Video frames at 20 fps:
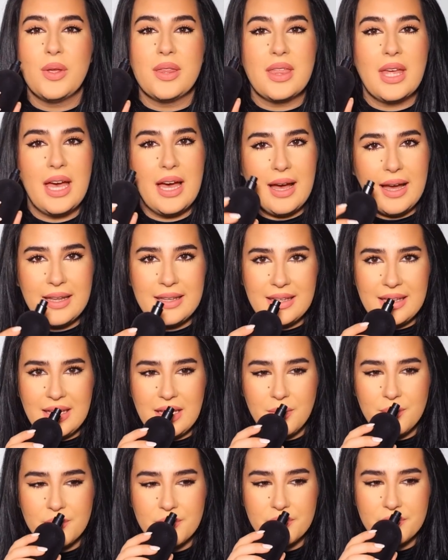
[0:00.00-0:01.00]

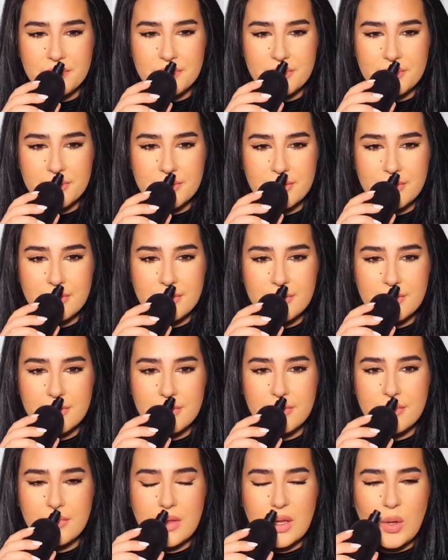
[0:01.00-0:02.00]
honey,
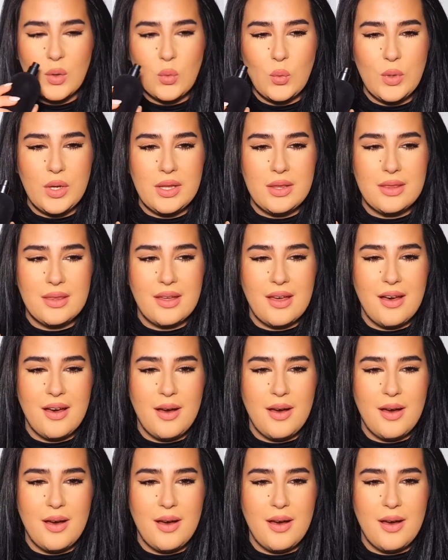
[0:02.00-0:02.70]
with